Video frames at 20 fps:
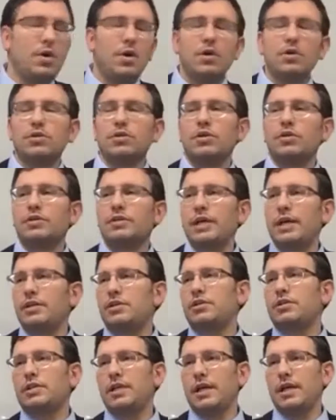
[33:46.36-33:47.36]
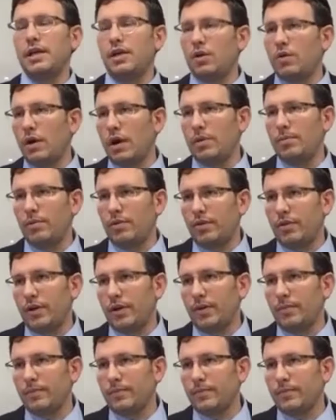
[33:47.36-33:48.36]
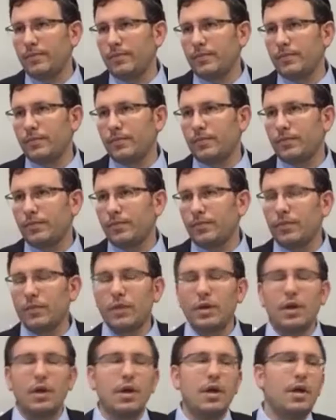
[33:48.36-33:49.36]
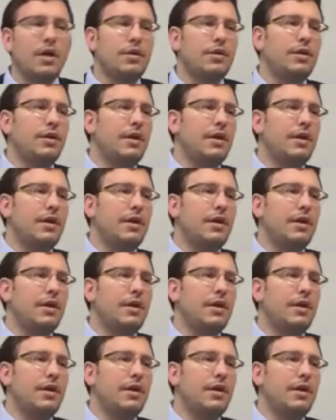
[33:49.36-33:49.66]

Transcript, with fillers: So our sages say an incredible thing. The